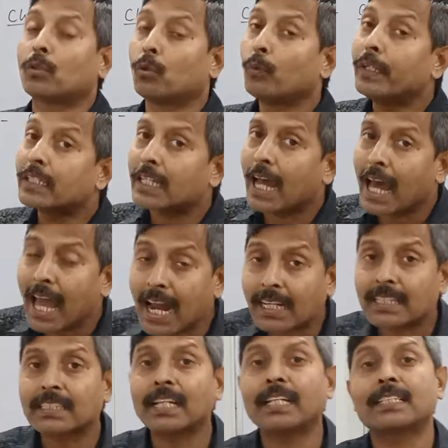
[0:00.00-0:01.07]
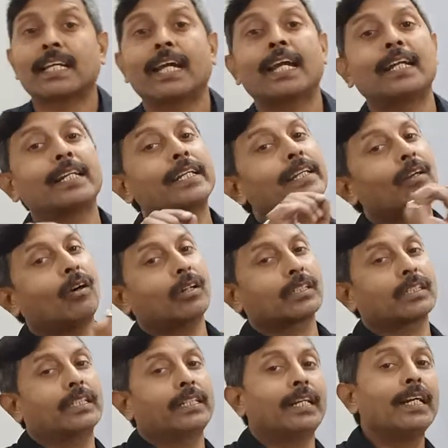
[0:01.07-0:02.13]
which acts as
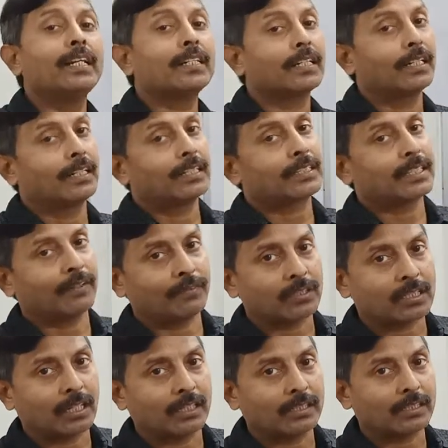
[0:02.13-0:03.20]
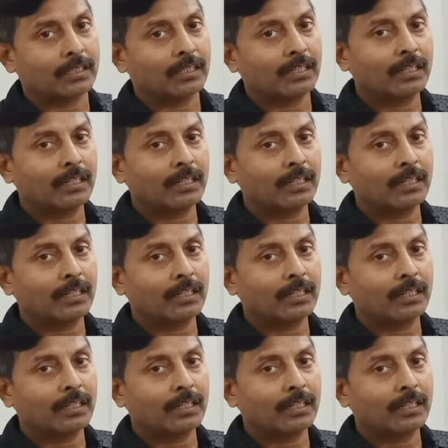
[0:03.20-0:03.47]
antioxidant substance.